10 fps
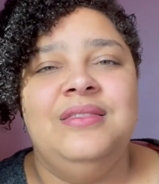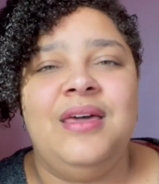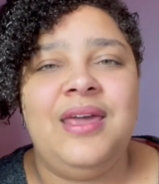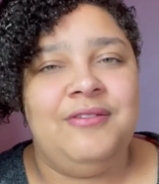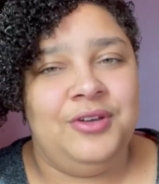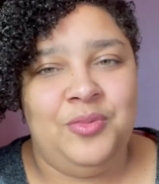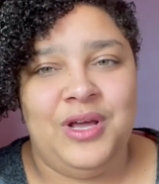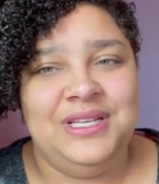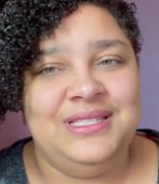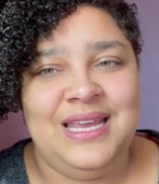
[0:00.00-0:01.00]
that
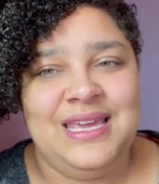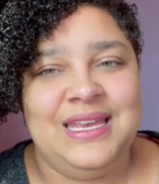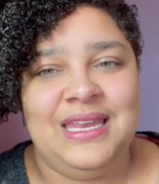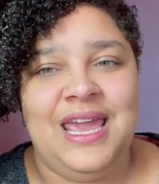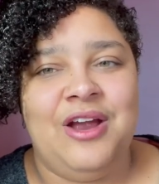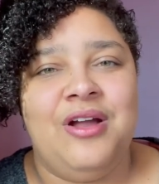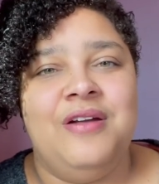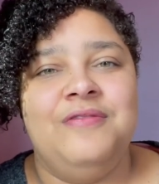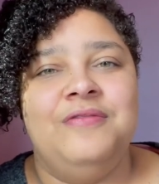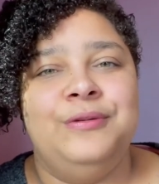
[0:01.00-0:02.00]
everyone is taken care
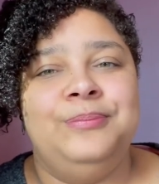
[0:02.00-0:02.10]
of.